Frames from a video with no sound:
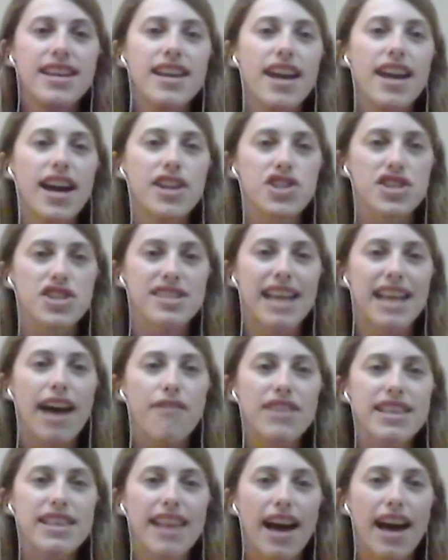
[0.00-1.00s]
And just
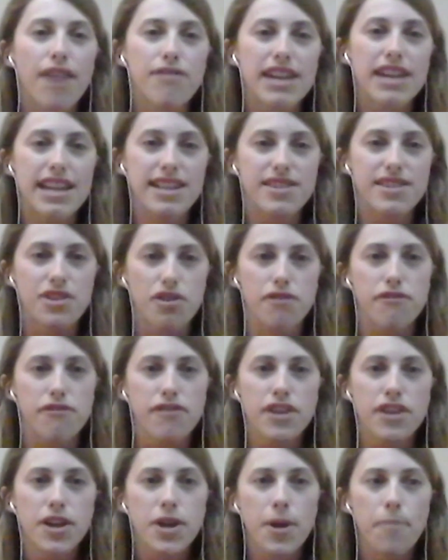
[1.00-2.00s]
having that really sort of
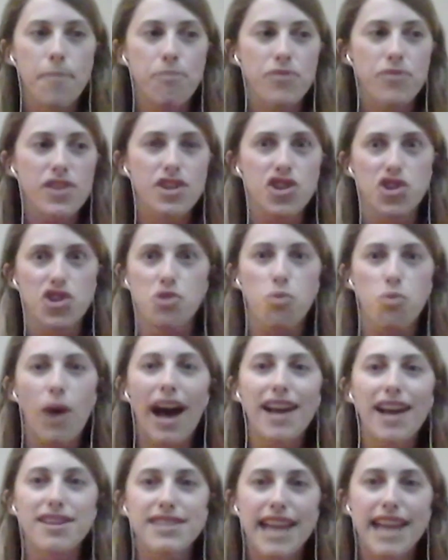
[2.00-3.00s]
just
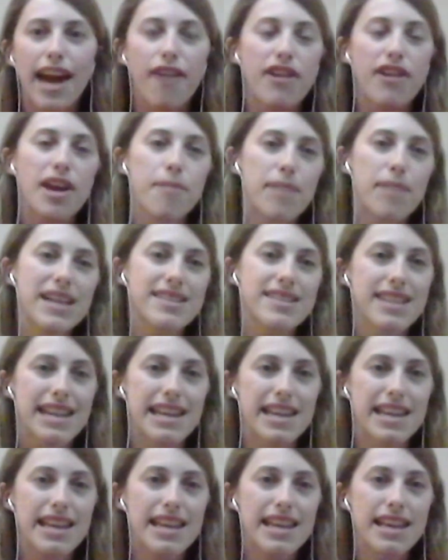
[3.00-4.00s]
wild area,
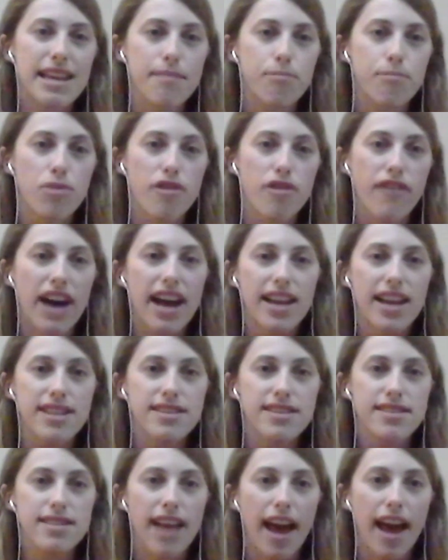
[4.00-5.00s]
basically it
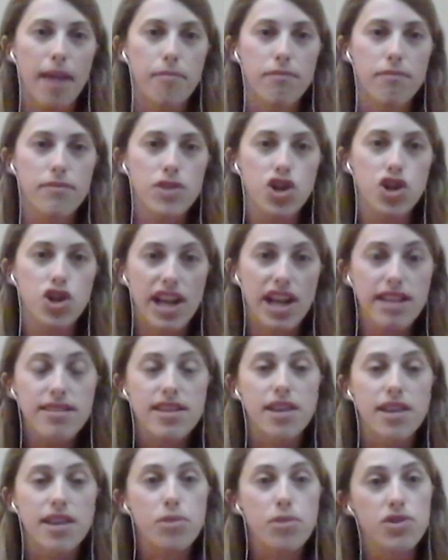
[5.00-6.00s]
provides
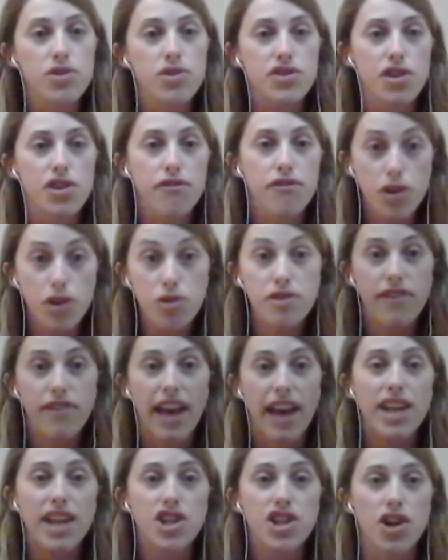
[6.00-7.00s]
shelter, but also food
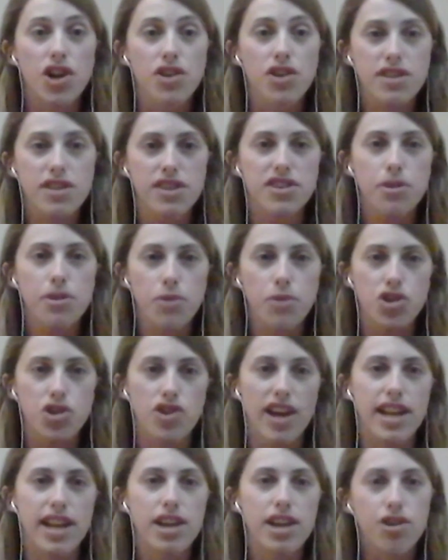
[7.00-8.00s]
for hedgehogs, because you want
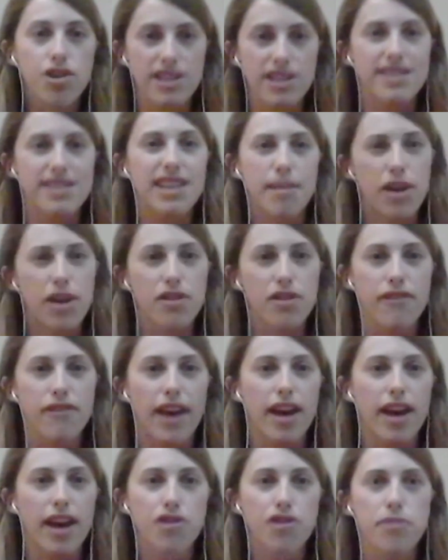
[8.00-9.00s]
to try and increase the amount of
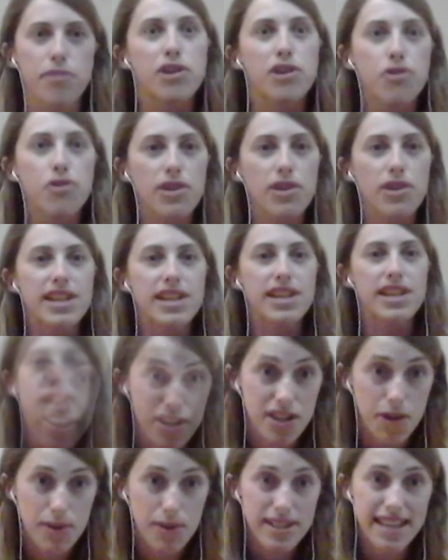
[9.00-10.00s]
creepy crawlies.
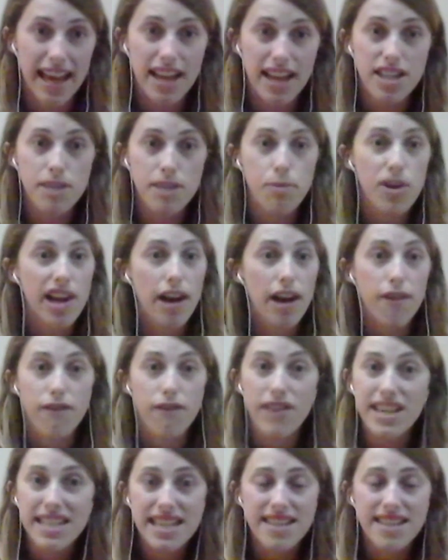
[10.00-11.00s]
As you were saying, to put out a
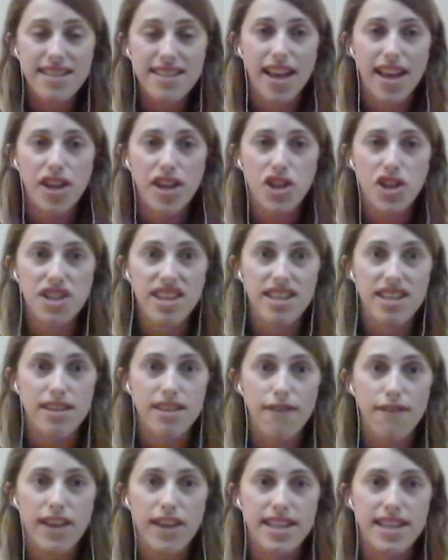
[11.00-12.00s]
feeding station,
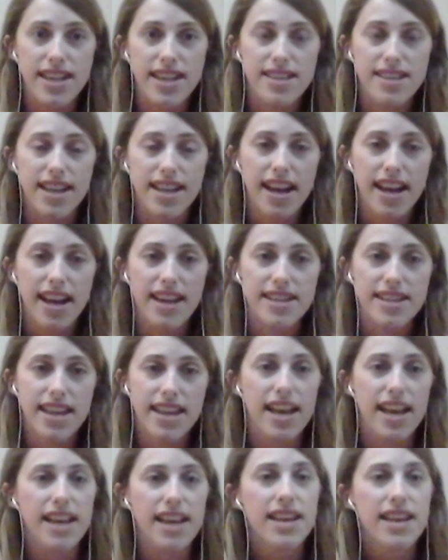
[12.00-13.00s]
that's a fantastic idea.